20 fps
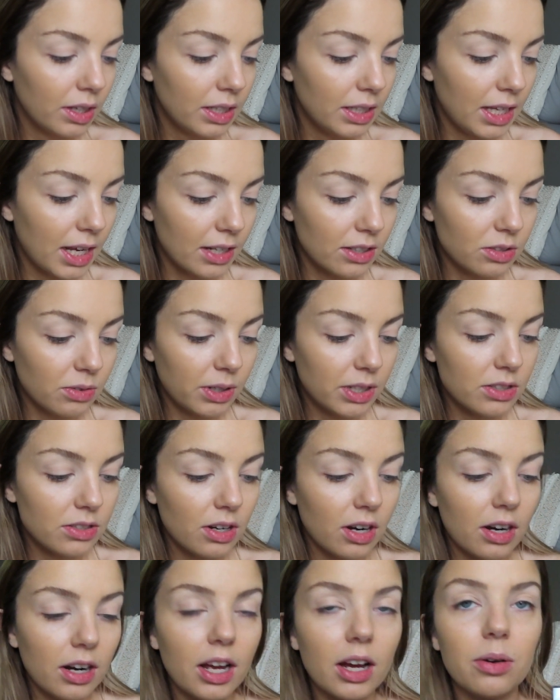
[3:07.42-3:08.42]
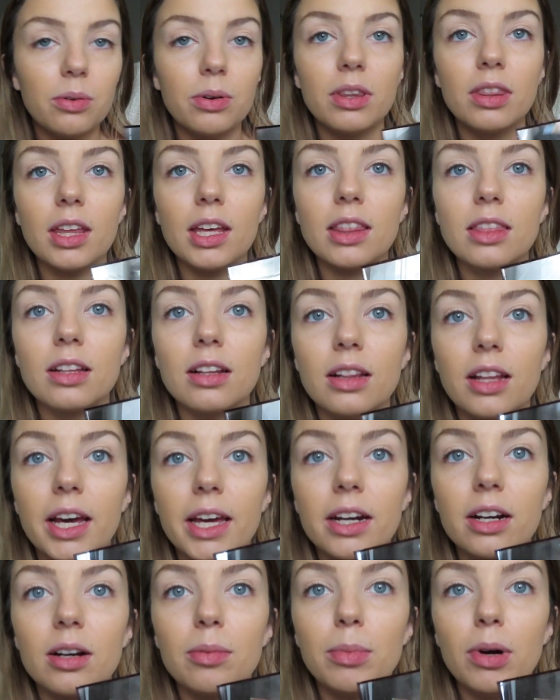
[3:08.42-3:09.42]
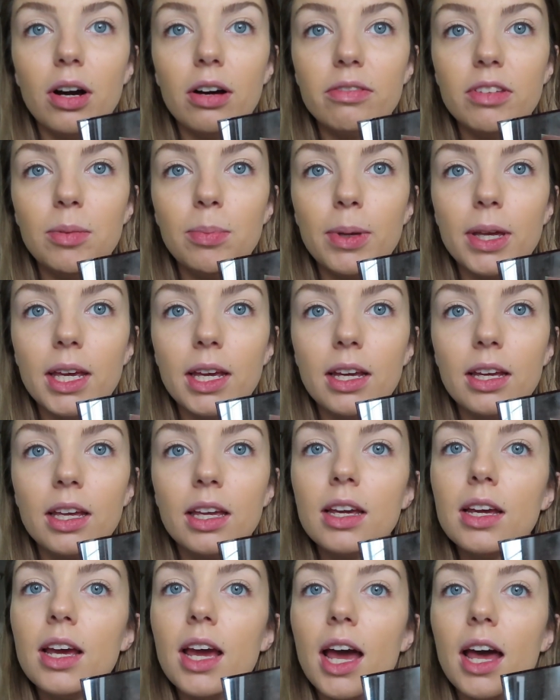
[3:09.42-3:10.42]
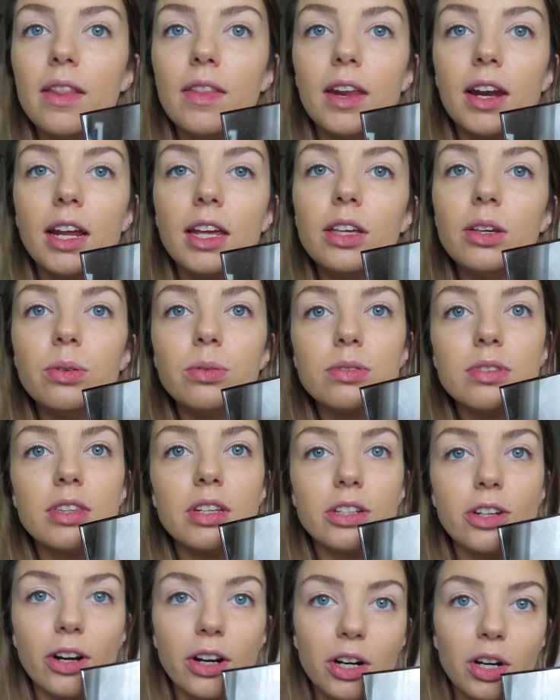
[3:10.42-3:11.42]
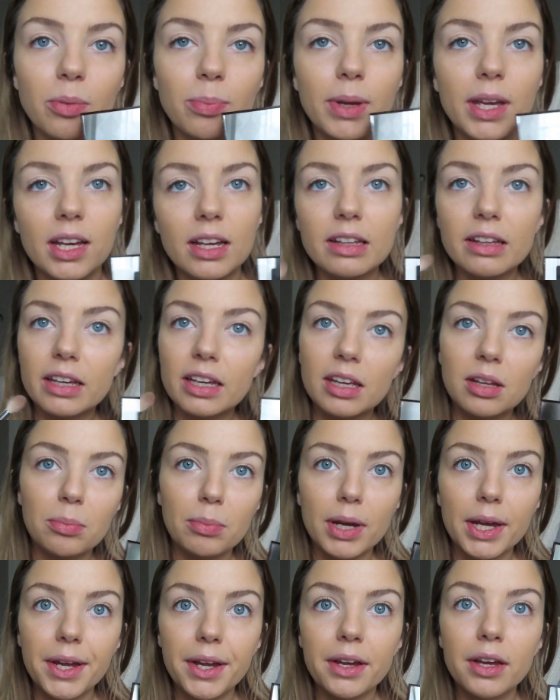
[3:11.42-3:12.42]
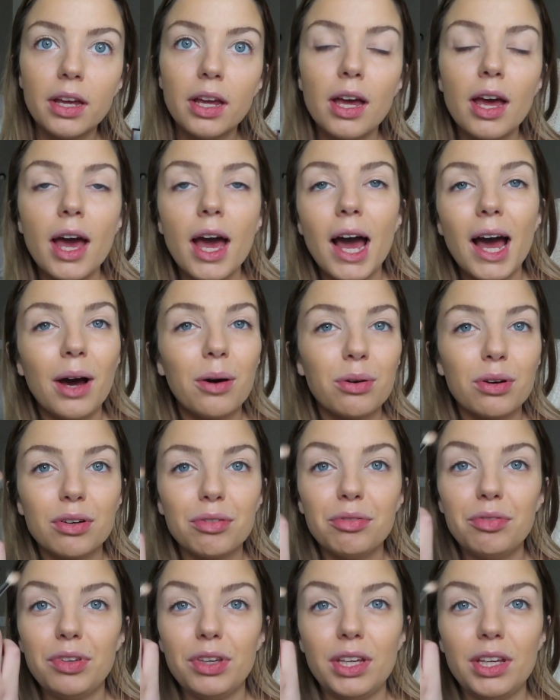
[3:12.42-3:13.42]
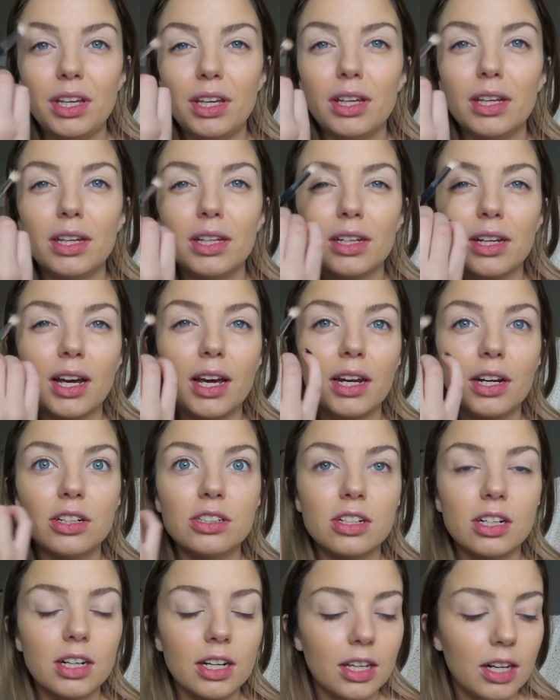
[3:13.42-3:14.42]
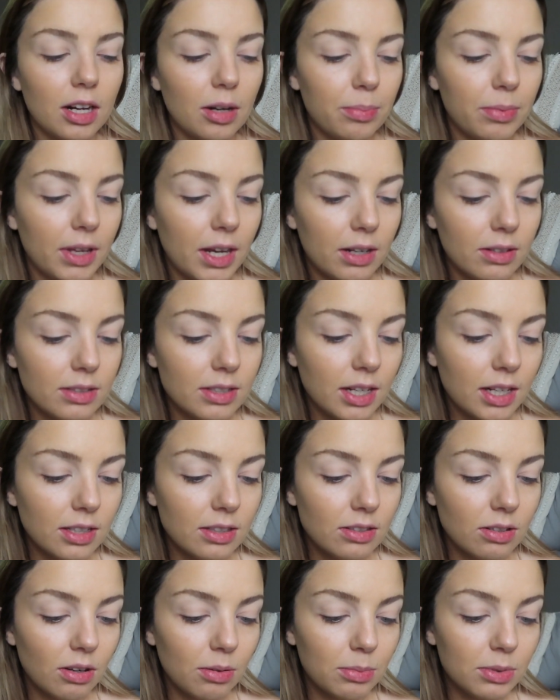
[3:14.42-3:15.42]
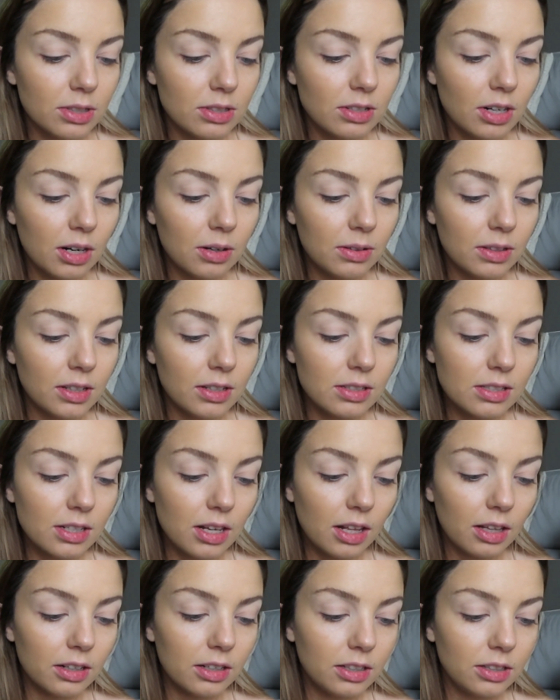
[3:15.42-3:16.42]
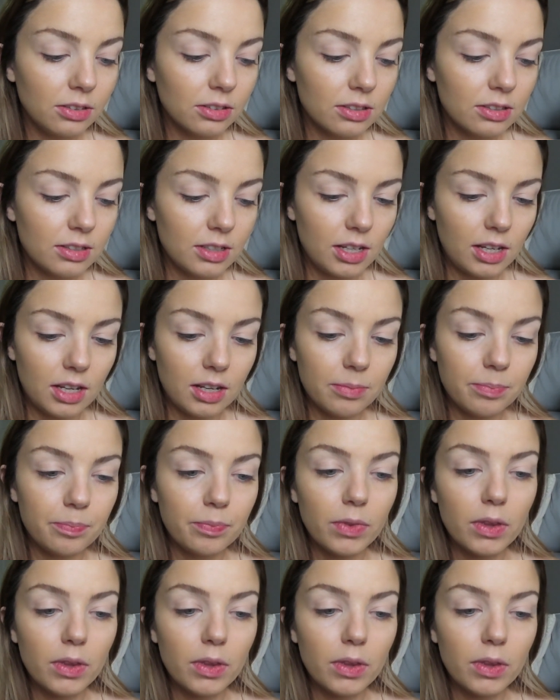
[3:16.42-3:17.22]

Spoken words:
Yeah, so I start out with like the lighter mauve-y pink, and then I use the darker pink like in my outer V and kind of darken up the outside. So I'm going to start with this color, and you'll see.